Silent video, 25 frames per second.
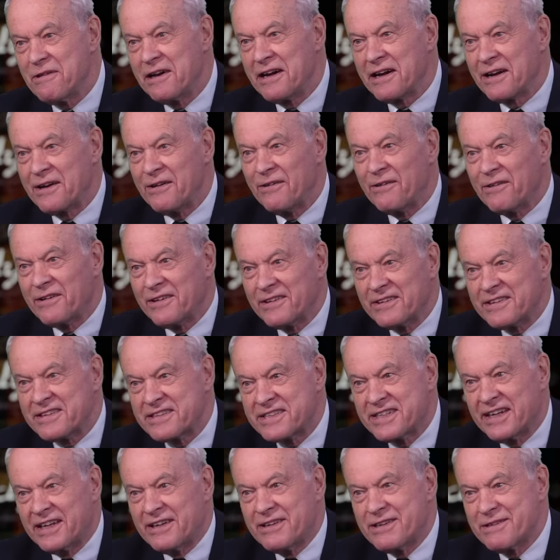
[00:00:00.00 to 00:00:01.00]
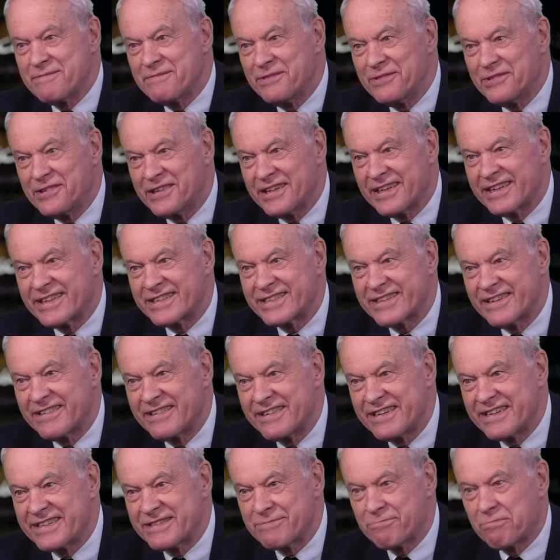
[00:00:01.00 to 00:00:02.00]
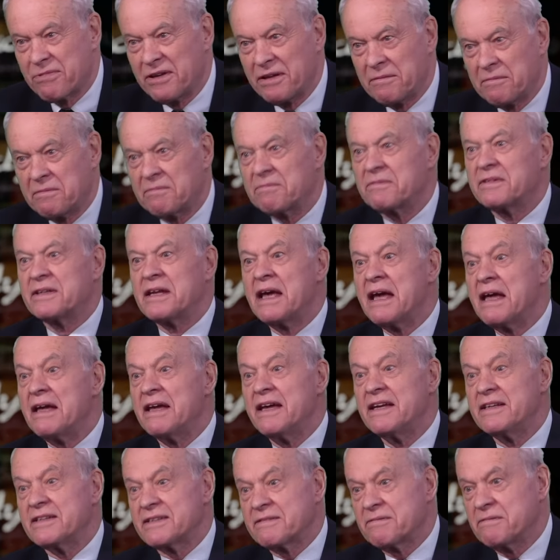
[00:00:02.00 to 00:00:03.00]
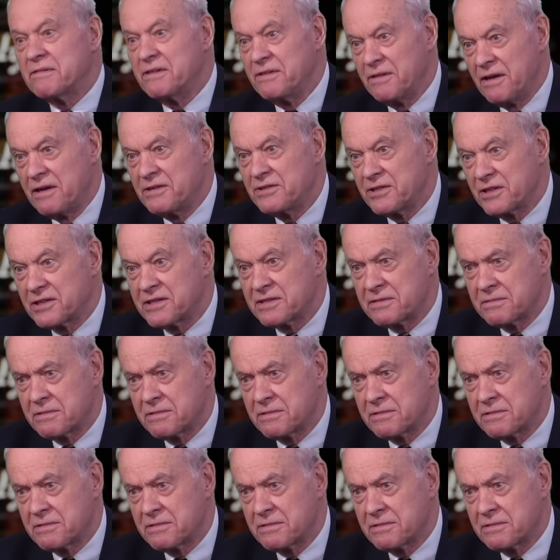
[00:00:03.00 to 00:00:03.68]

one o'clock on a Sunday morning, so yeah. it's, it's you know just